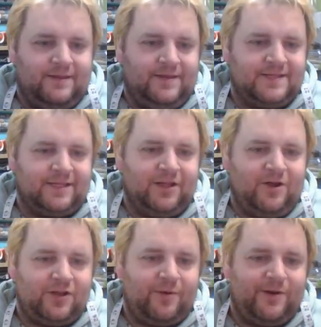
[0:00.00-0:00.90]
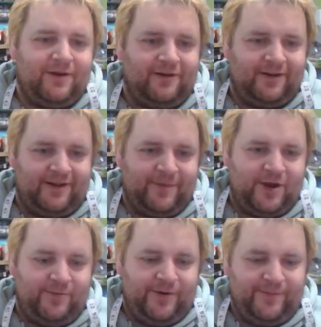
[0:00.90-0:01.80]
There's a lot going on at the
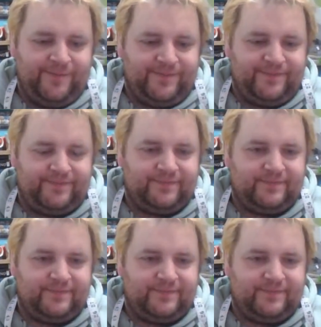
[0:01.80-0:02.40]
moment.